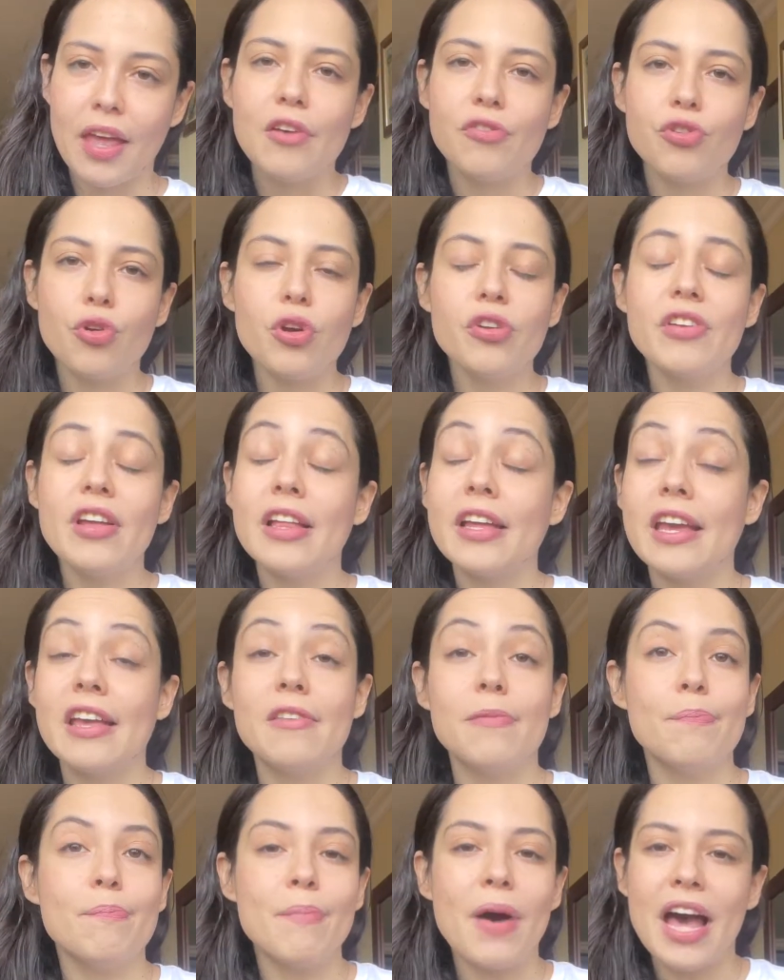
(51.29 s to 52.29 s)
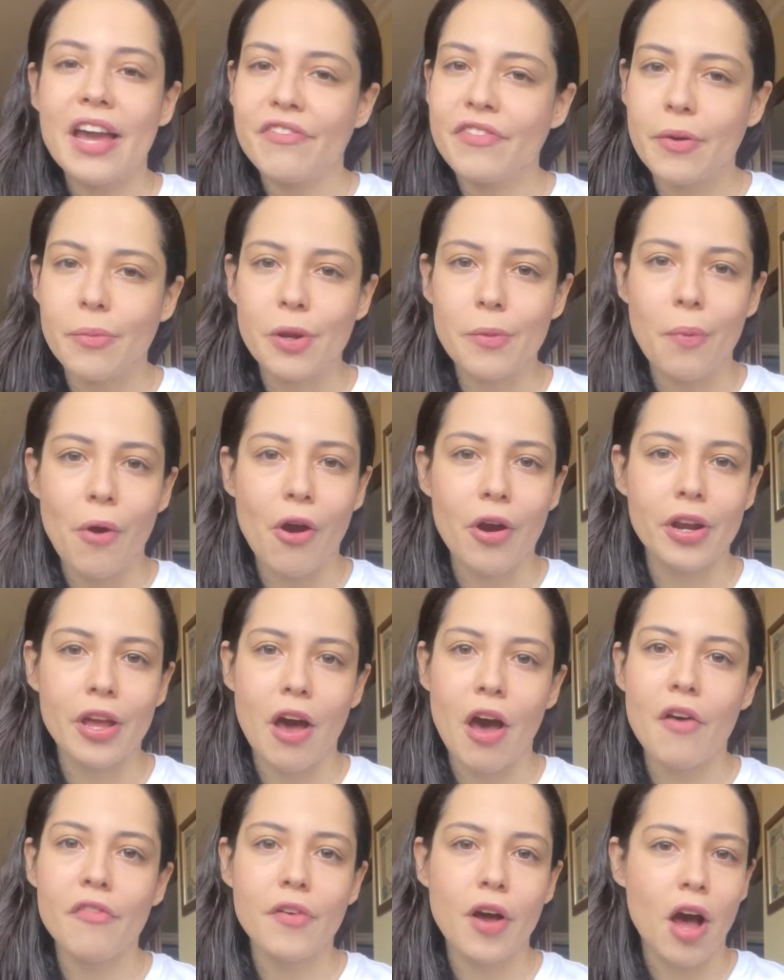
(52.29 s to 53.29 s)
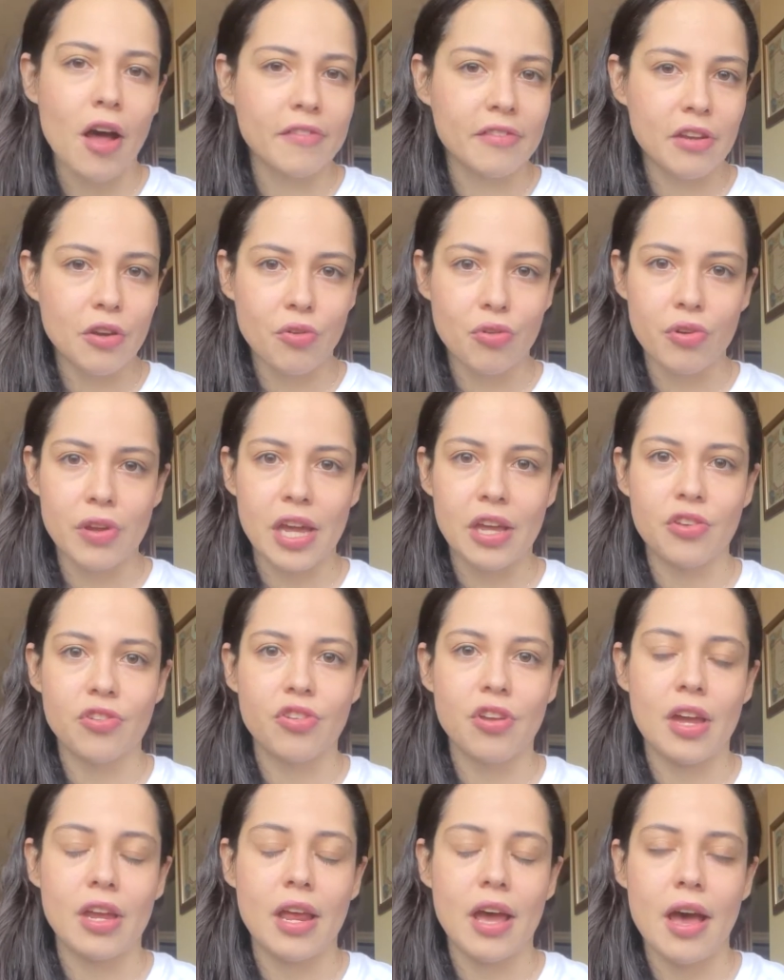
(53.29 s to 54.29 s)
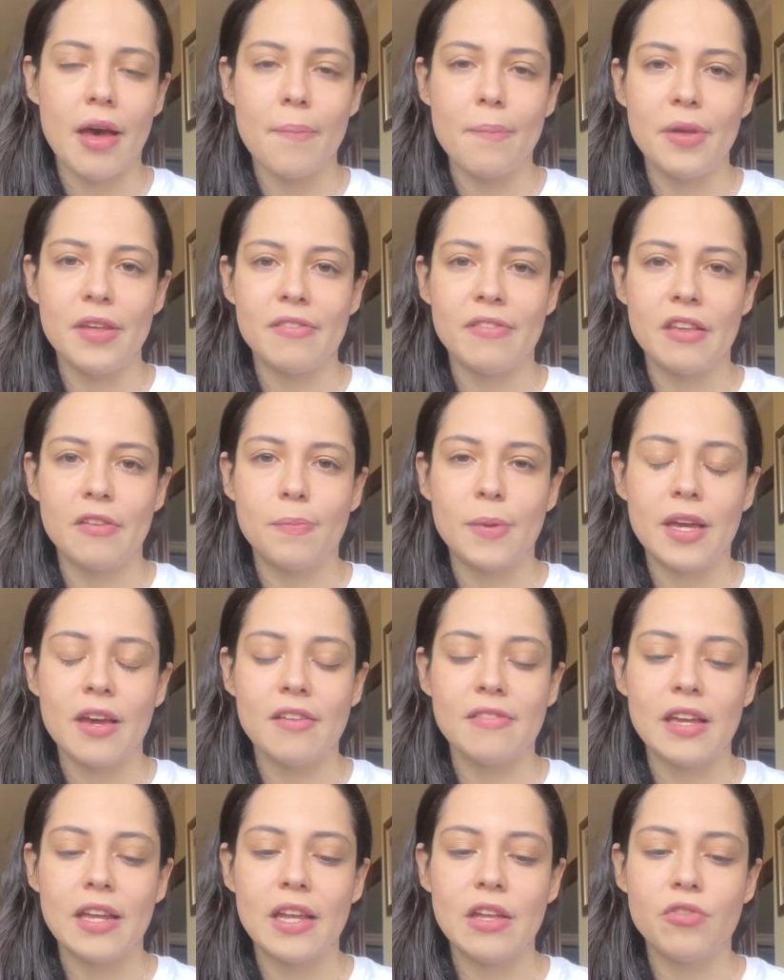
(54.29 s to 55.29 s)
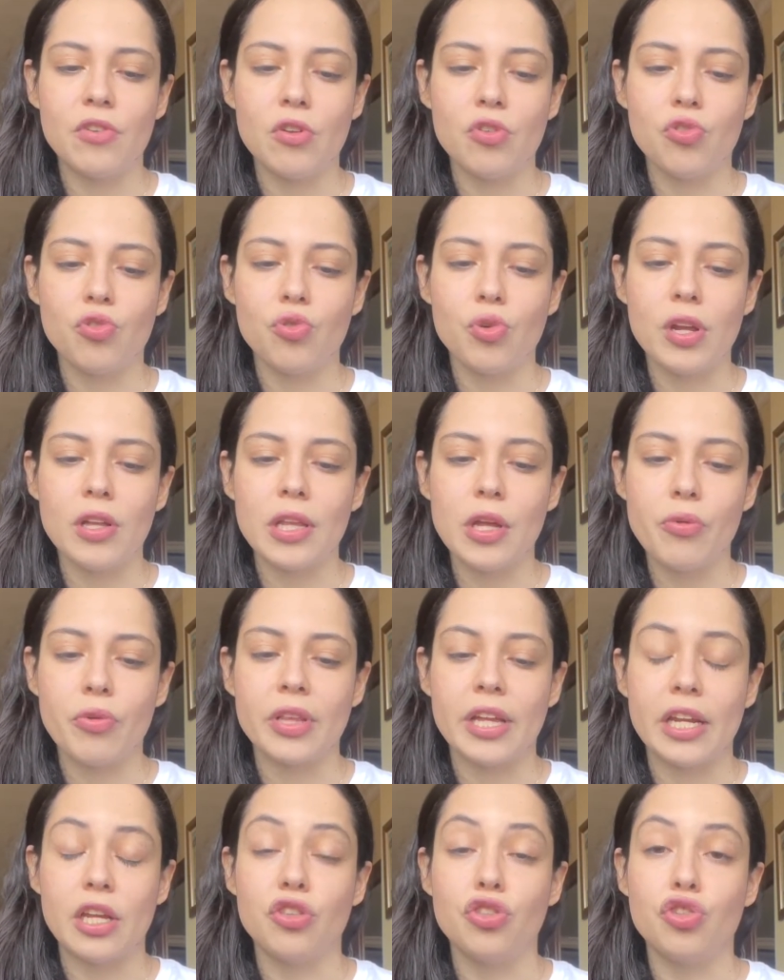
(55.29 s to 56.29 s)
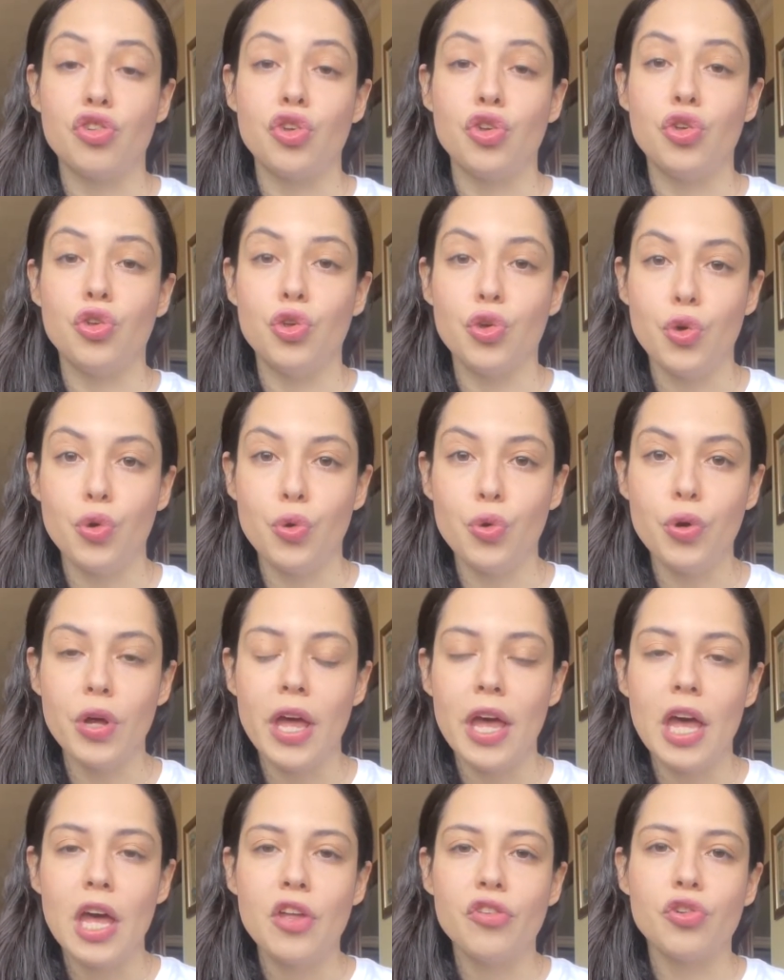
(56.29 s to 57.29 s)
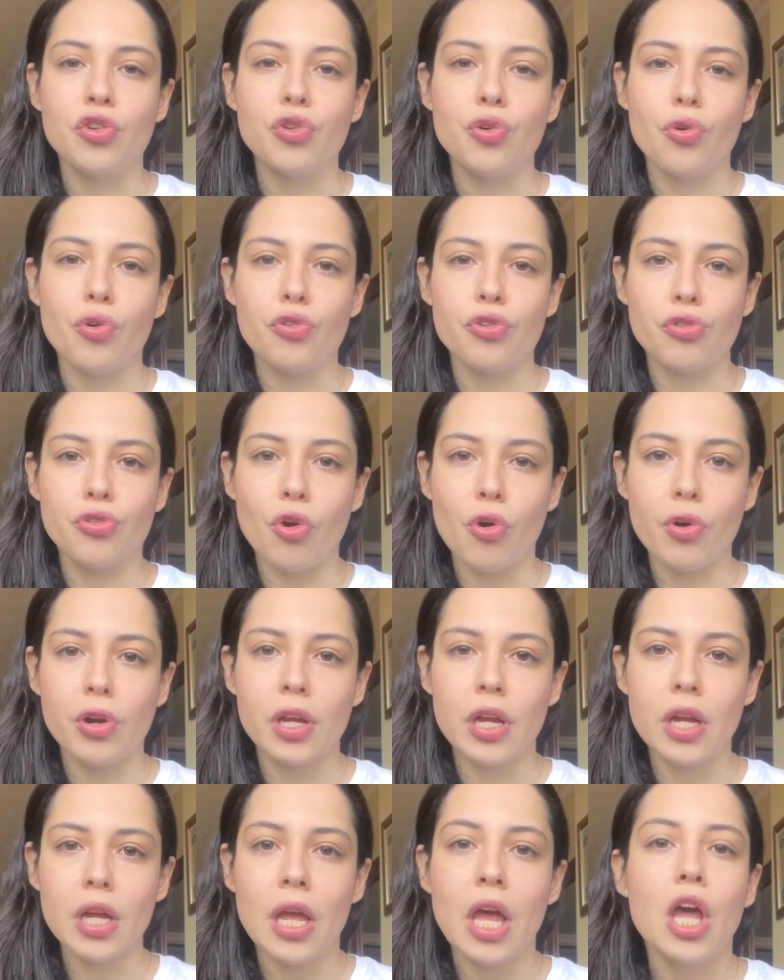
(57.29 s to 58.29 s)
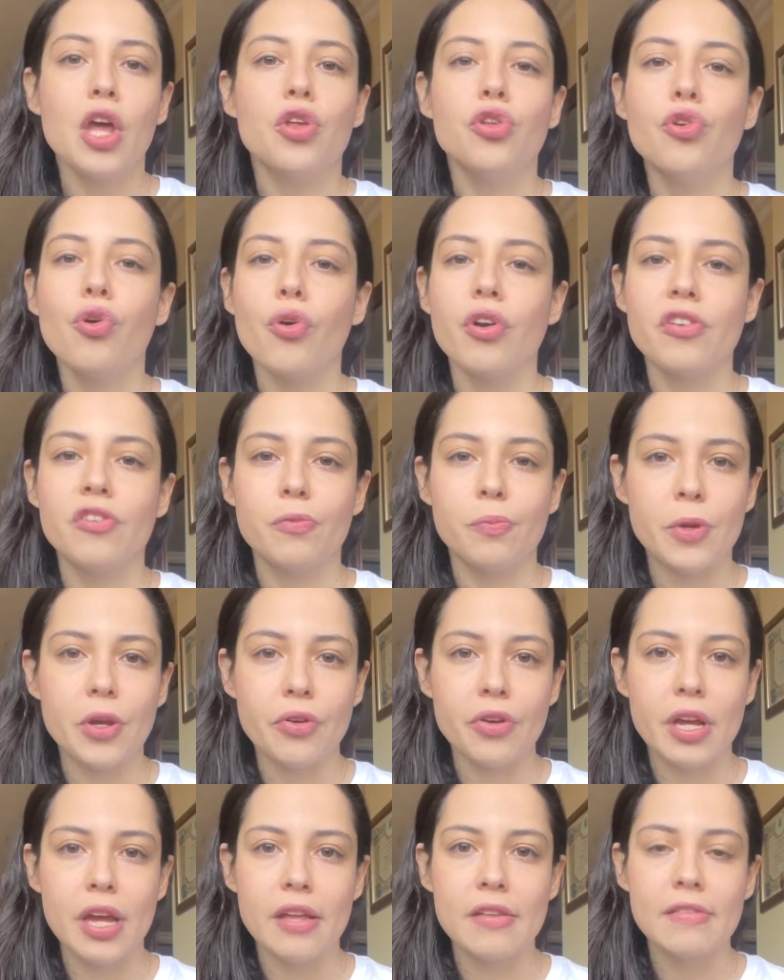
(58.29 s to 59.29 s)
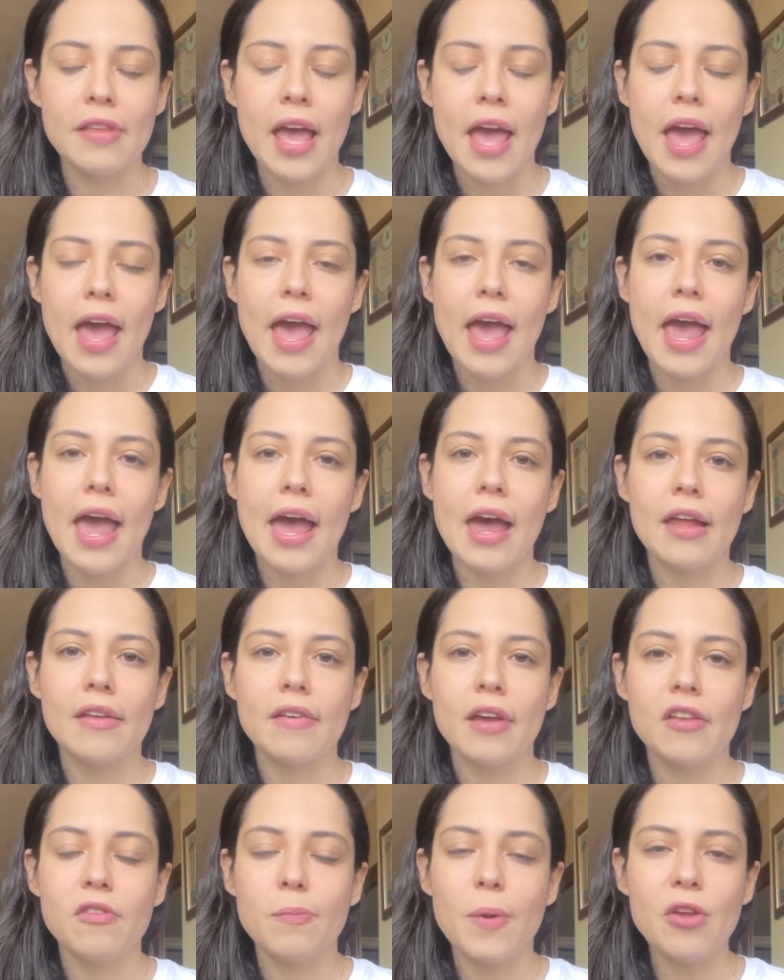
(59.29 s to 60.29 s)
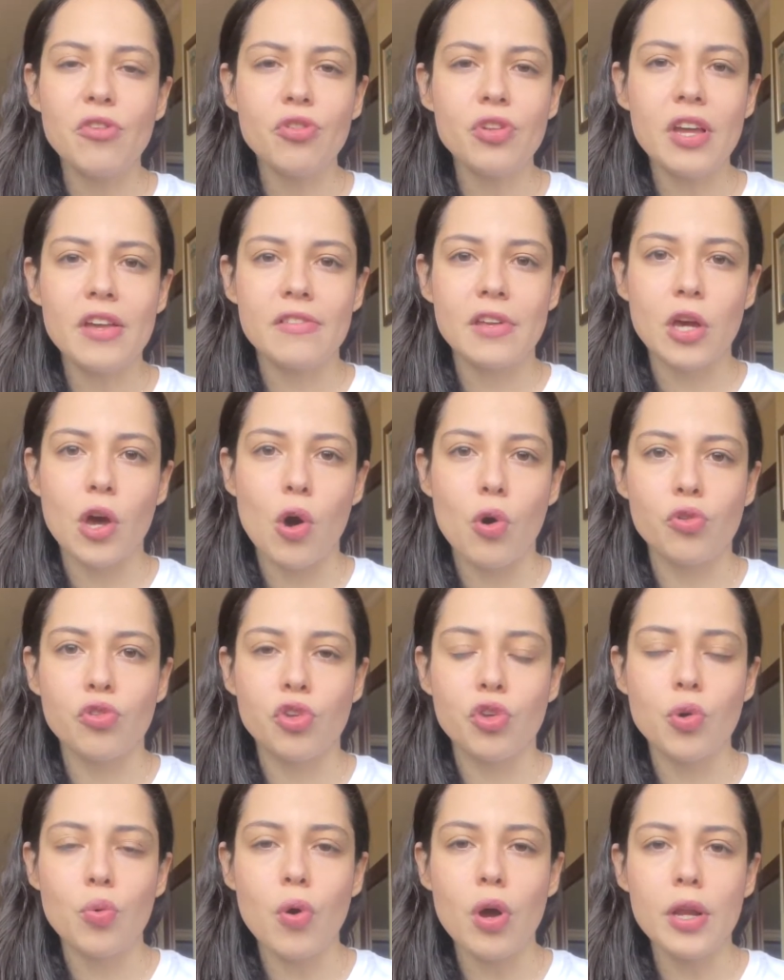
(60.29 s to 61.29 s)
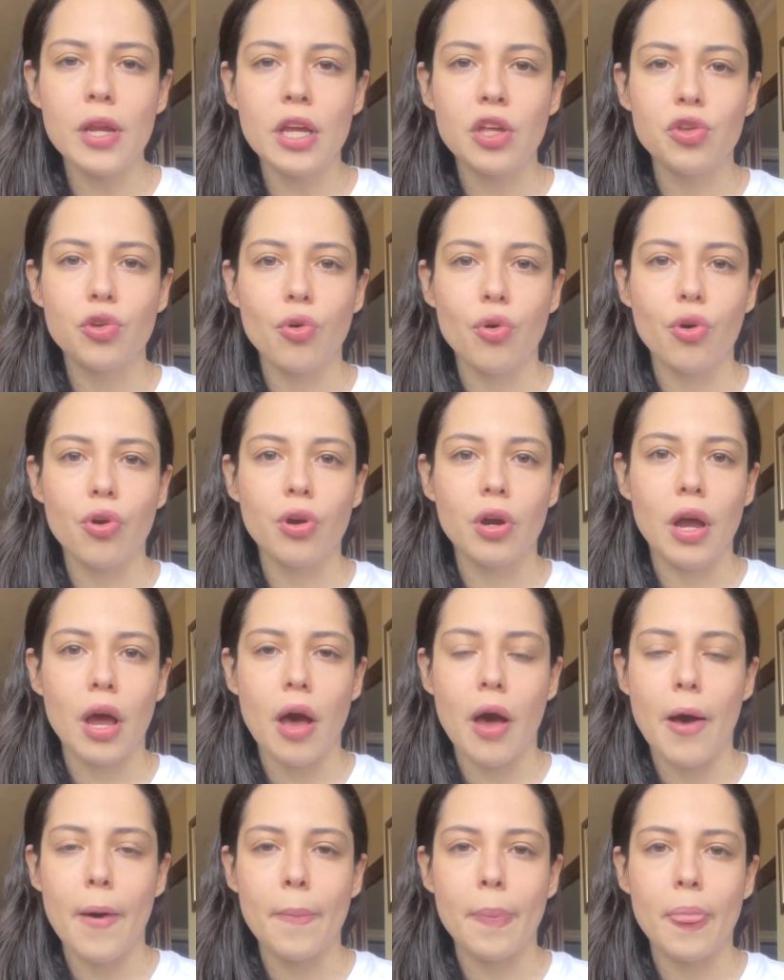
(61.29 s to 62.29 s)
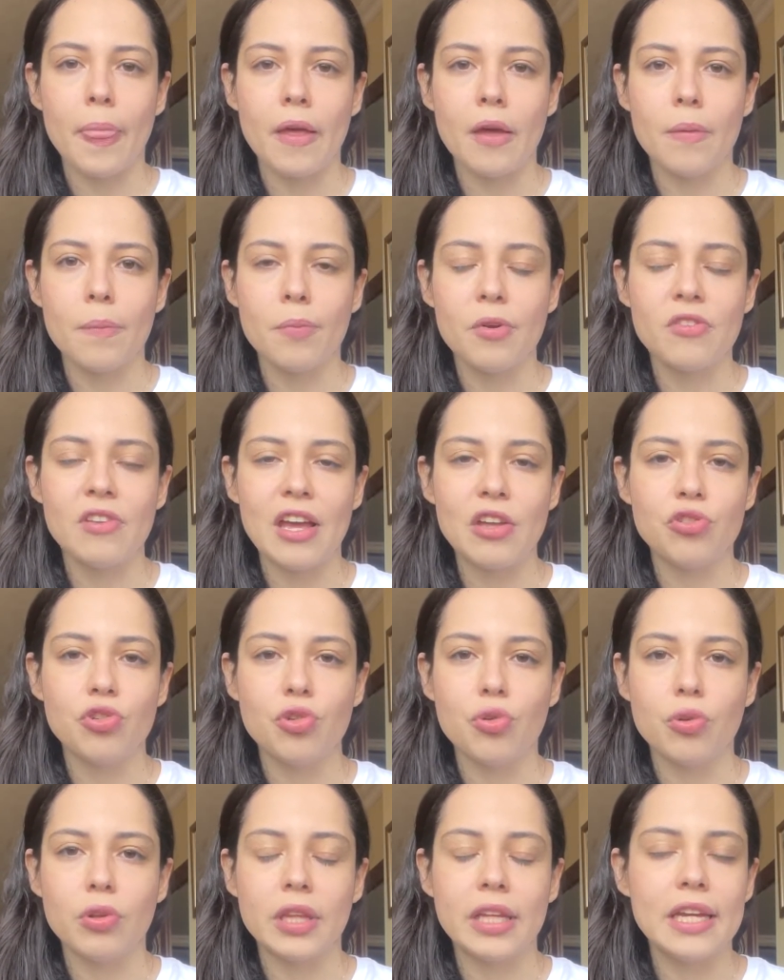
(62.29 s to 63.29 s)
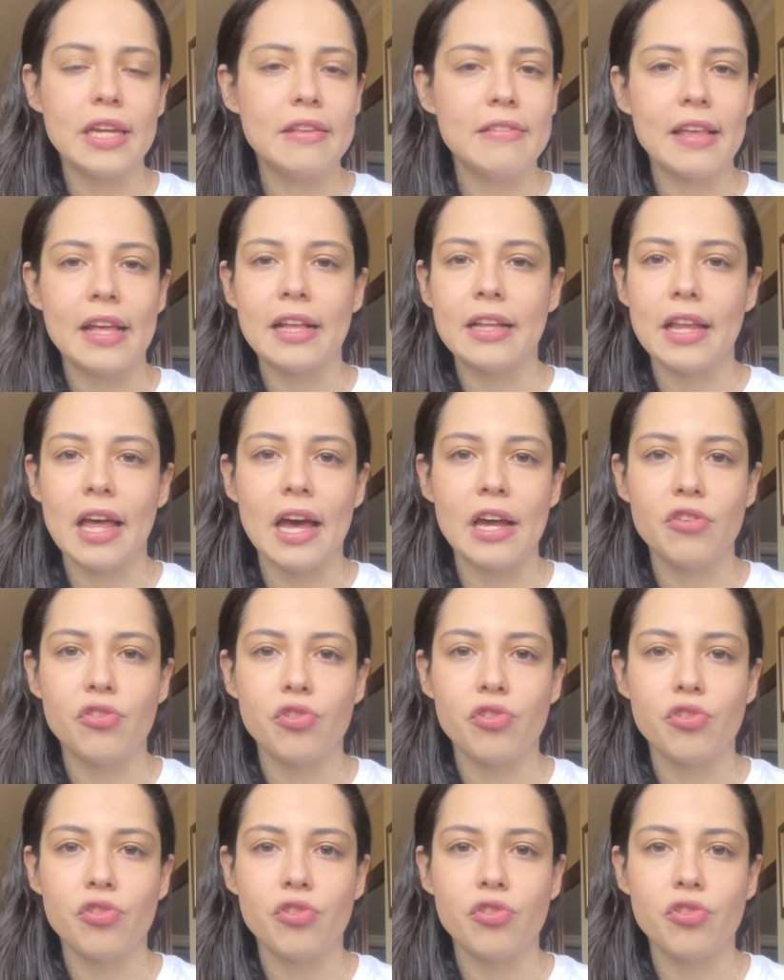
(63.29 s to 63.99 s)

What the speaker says: Storytelling is my favorite part of content creation and business because it is strictly related to you, to your story, your experience, and especially as a coach, you want your potential leads and clients